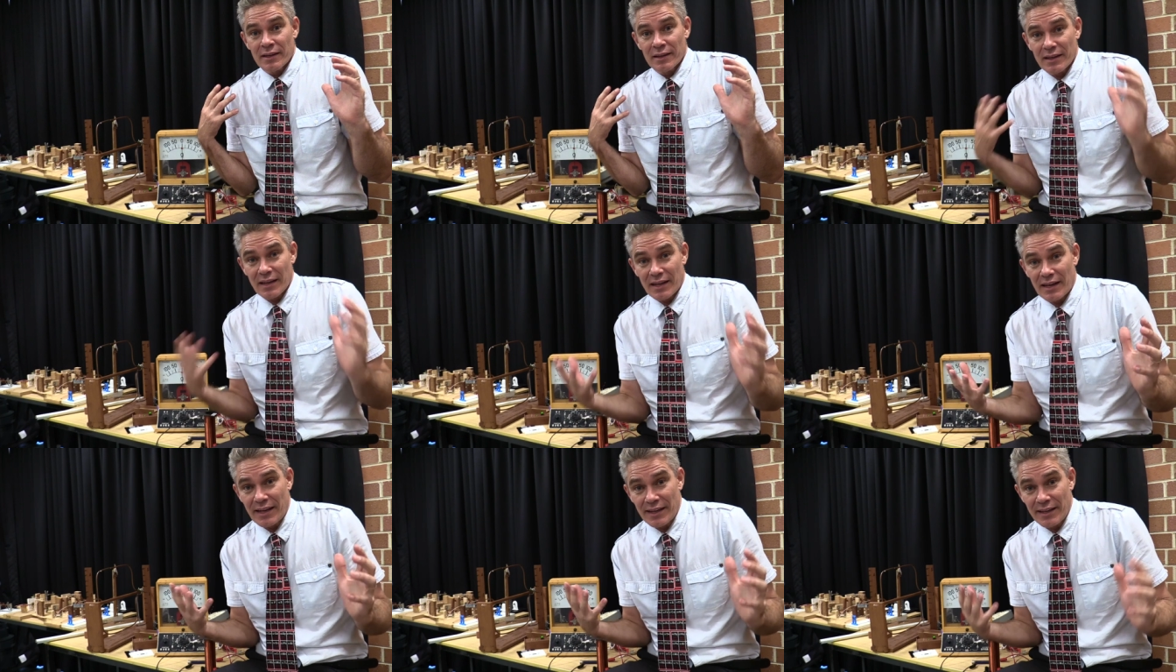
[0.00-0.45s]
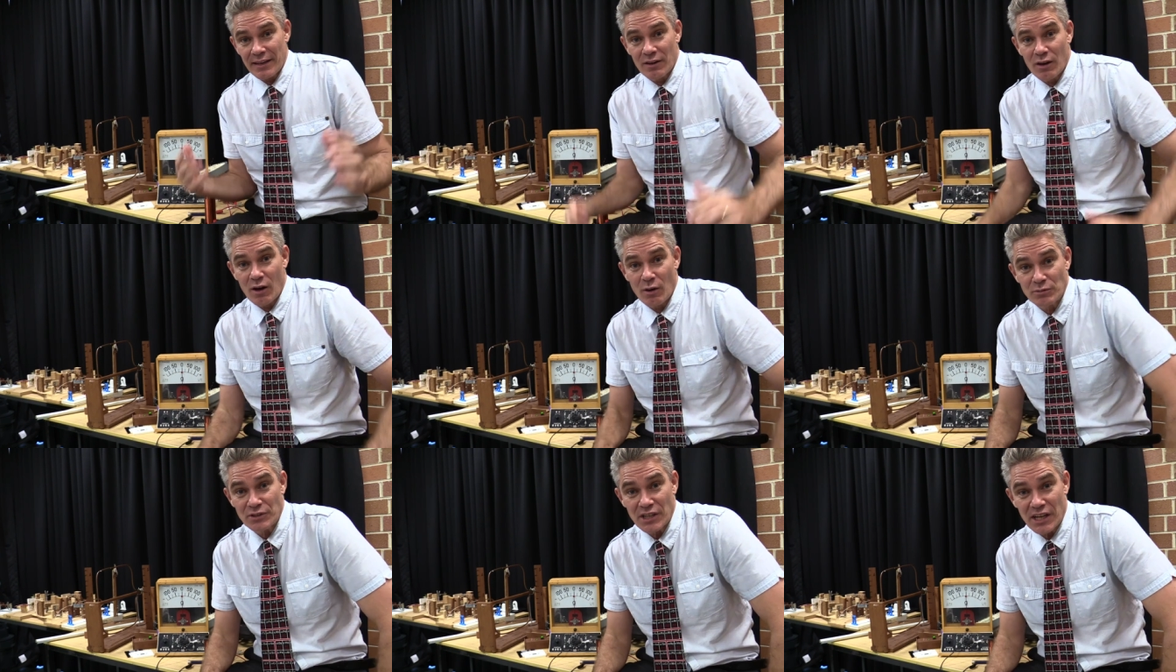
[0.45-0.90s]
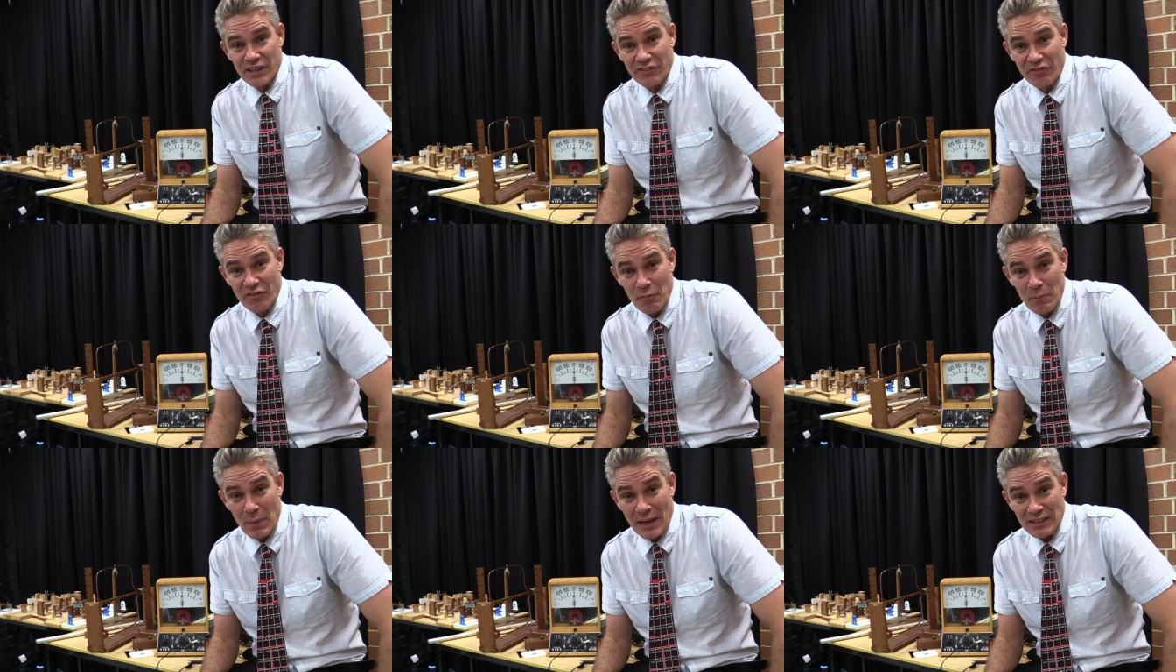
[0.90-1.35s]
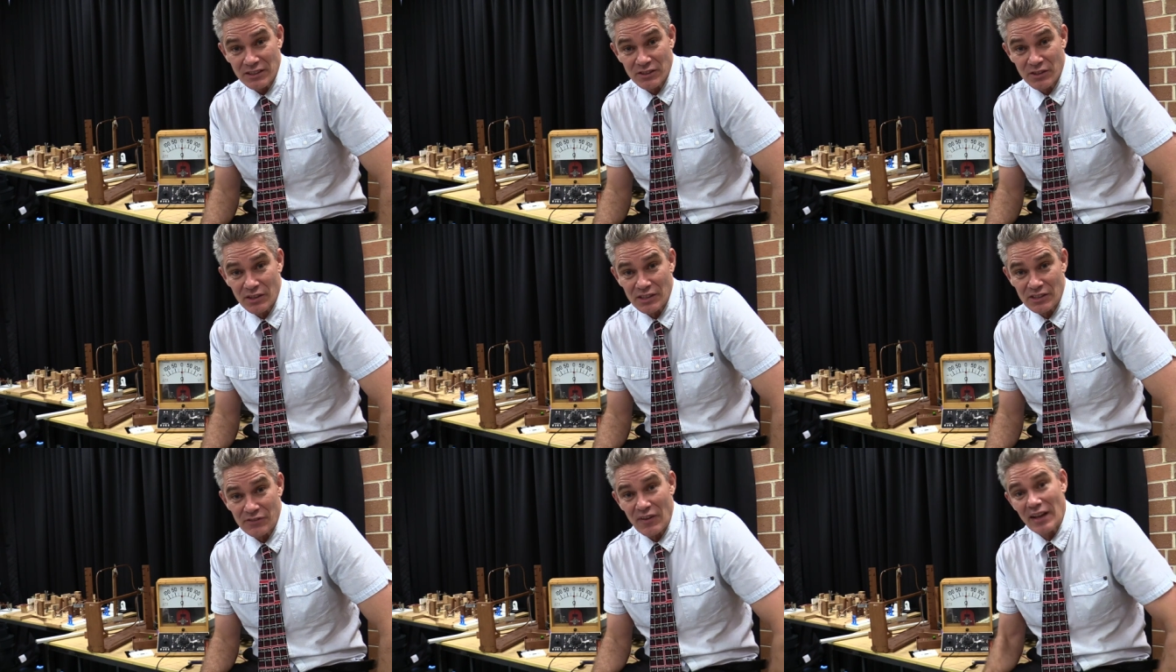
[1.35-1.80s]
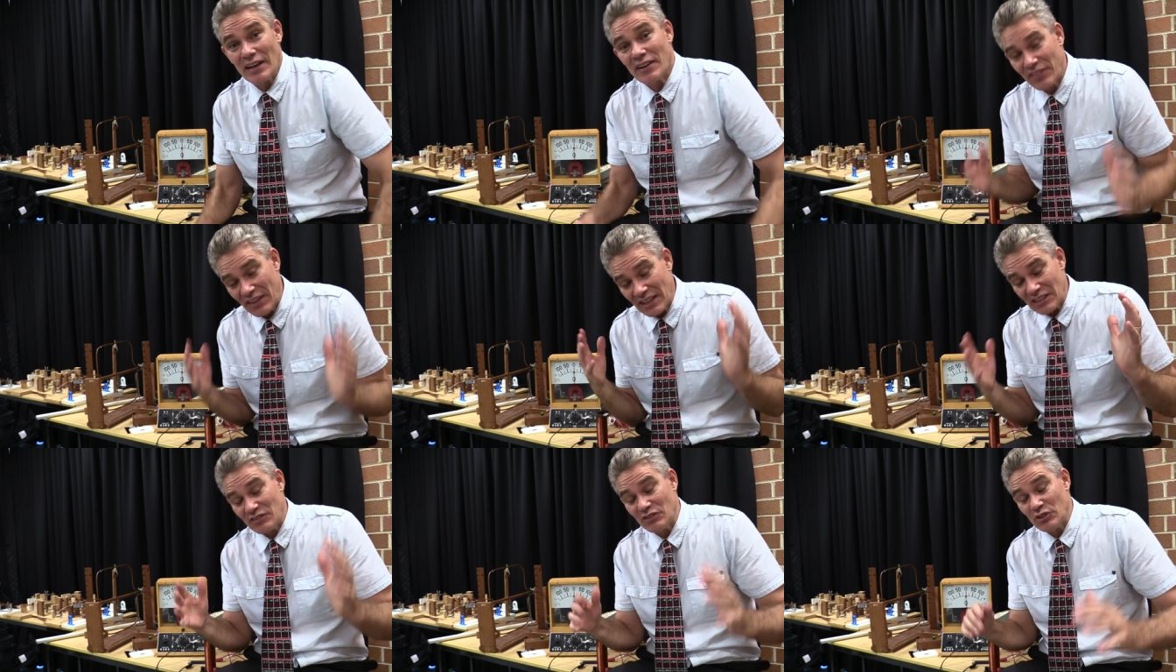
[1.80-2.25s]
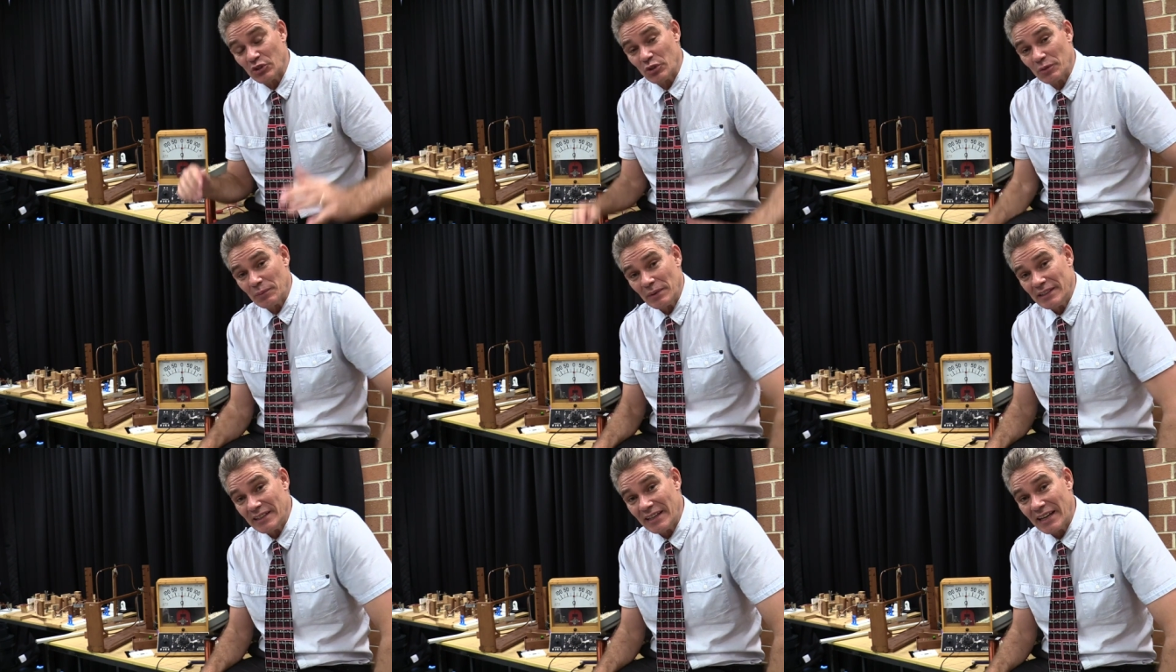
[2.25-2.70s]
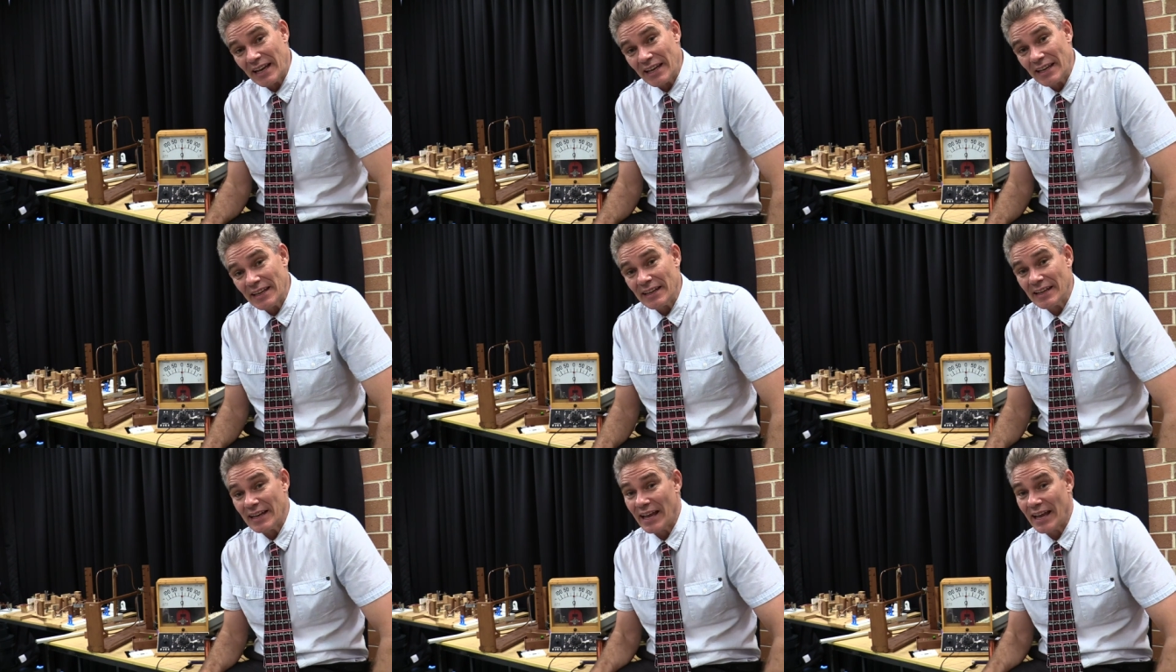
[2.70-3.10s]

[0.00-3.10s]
G'day, I'm Jake from Make Science Fun. Thanks for joining me today.